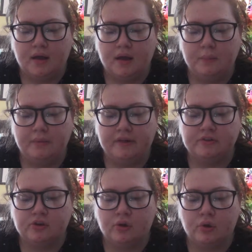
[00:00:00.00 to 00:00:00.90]
A
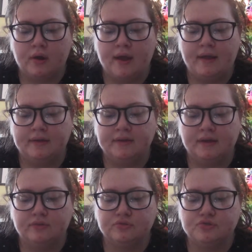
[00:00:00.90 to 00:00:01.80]
blender or a
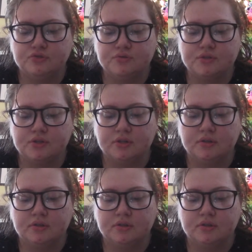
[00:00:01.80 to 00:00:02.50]
handheld juicer